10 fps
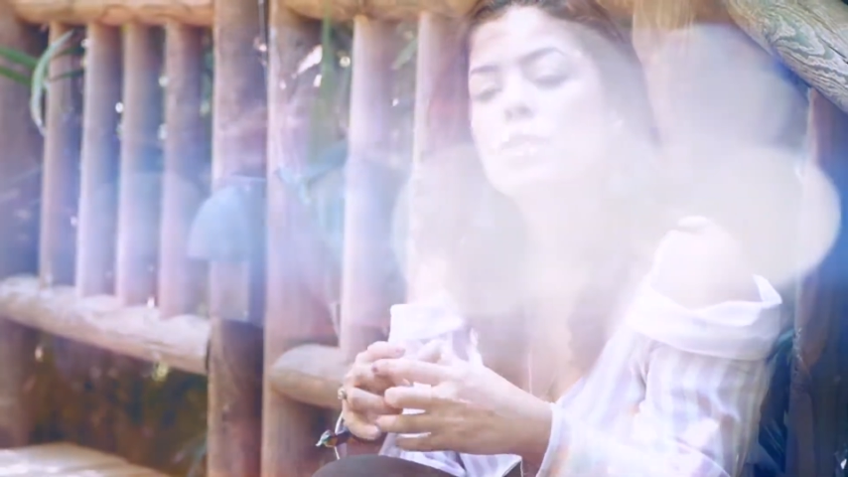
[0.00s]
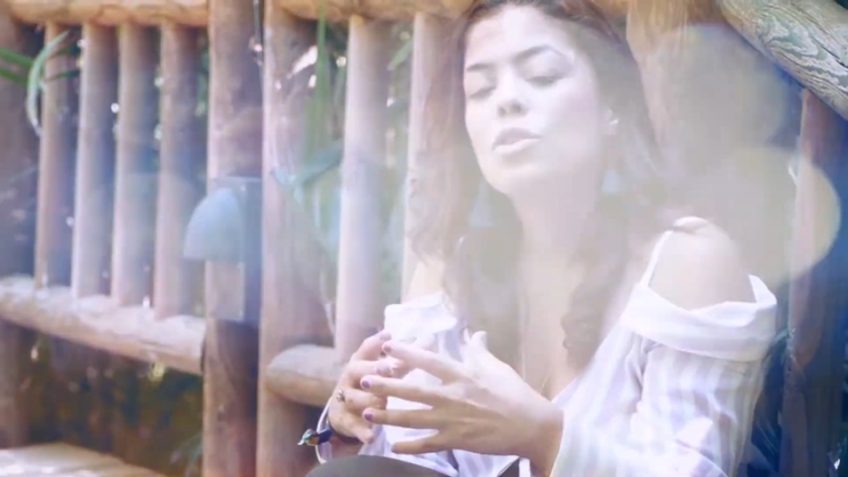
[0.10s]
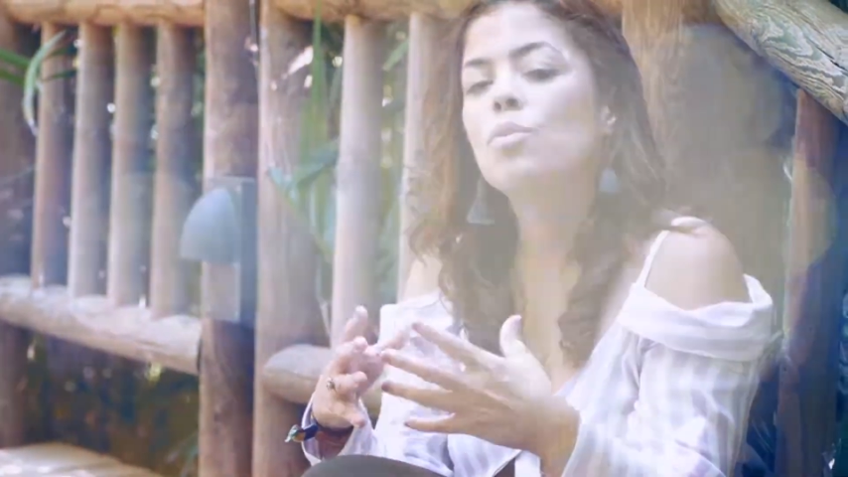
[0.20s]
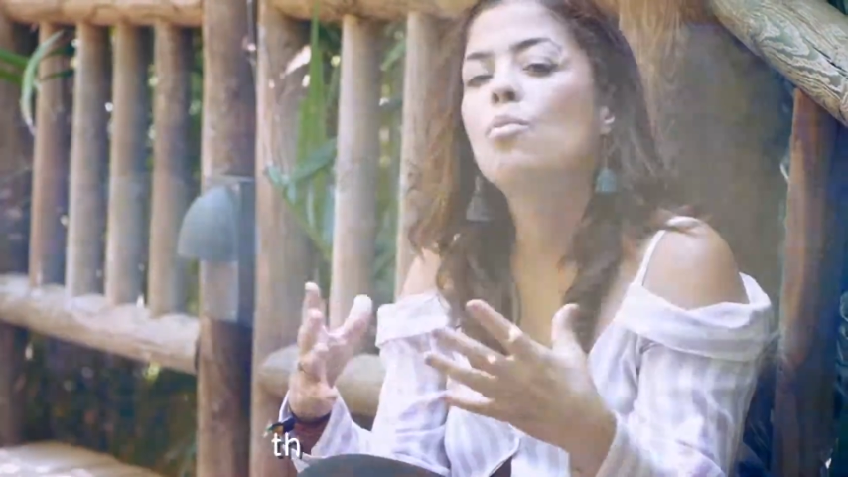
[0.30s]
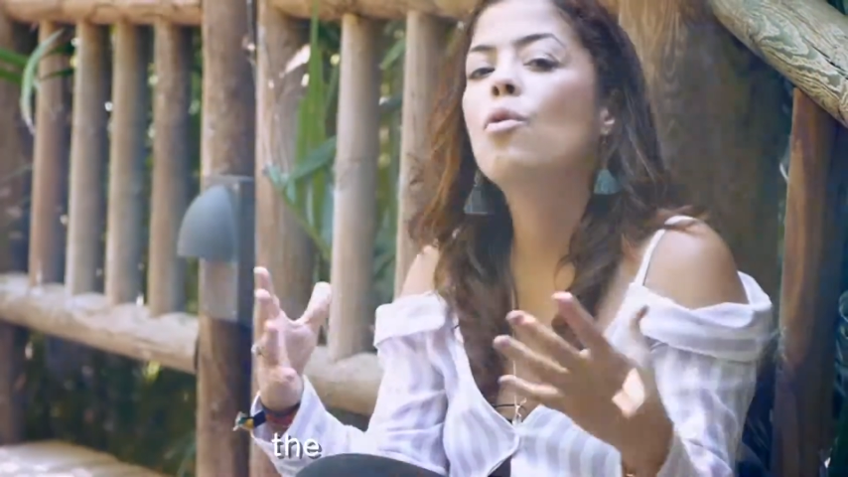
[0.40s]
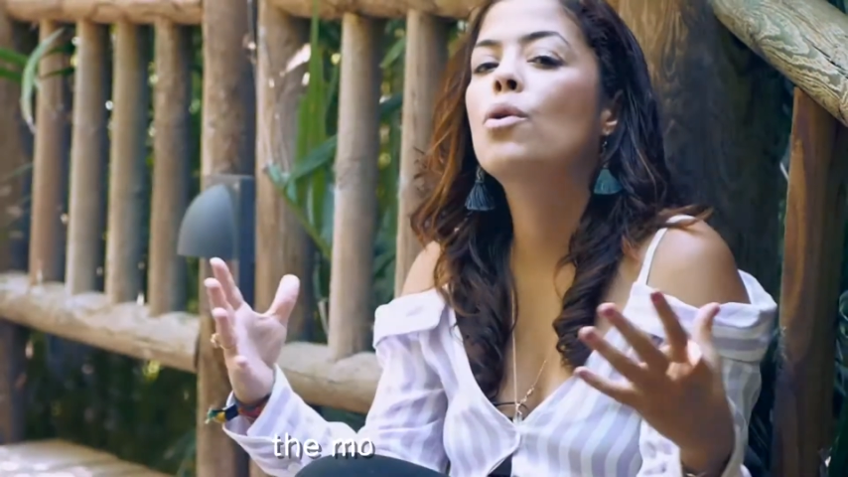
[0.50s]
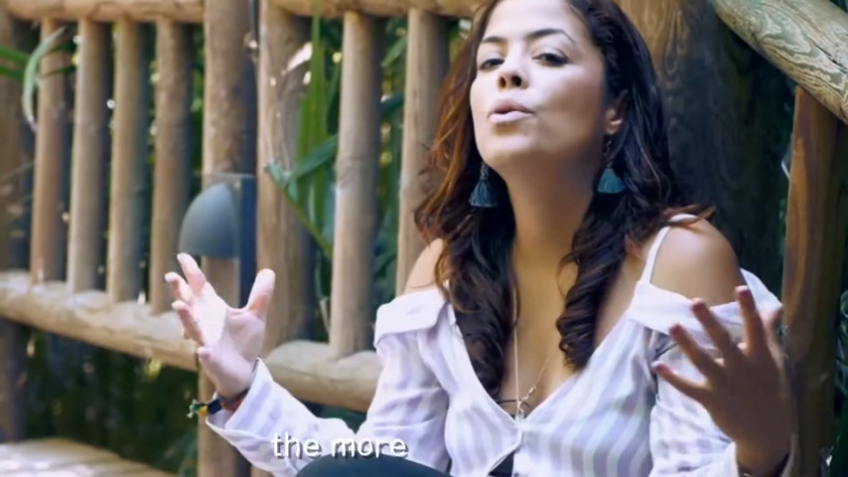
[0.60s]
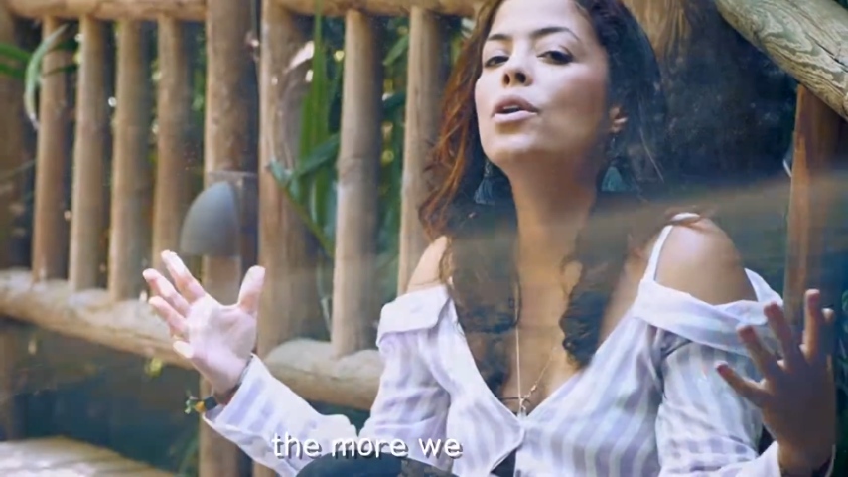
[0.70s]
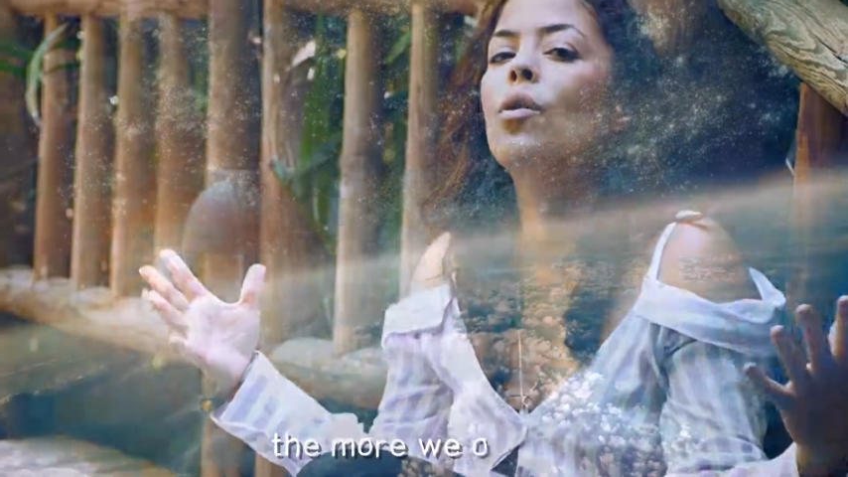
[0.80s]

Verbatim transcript: the more we